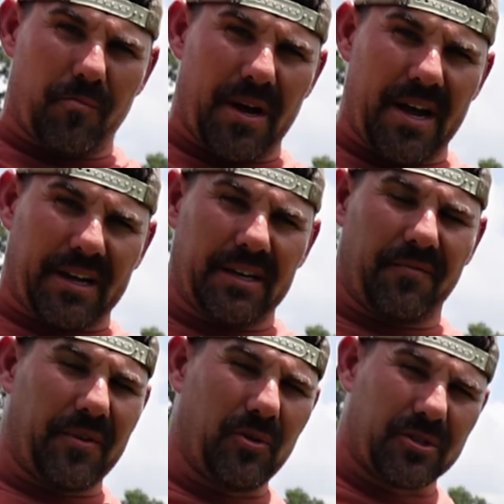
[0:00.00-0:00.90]
back, and it
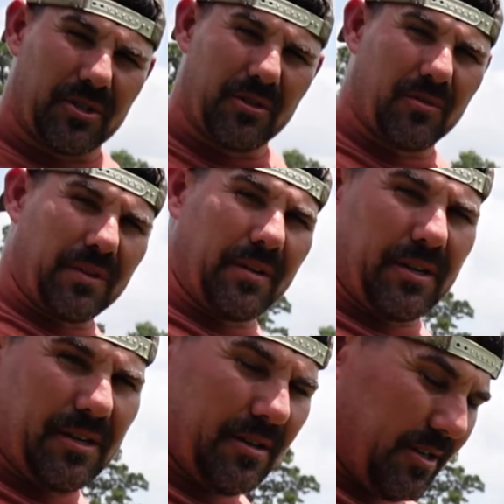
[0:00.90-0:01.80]
feels good on the
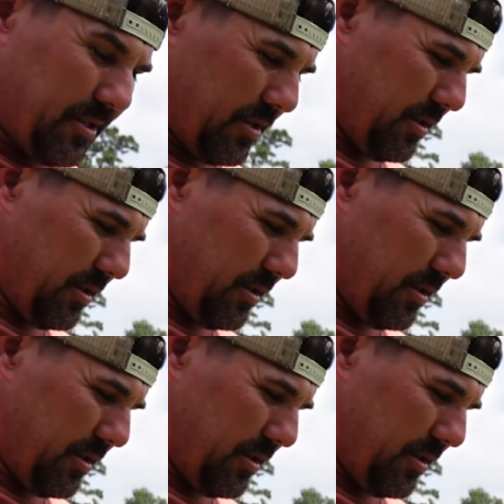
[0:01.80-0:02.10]
end. It's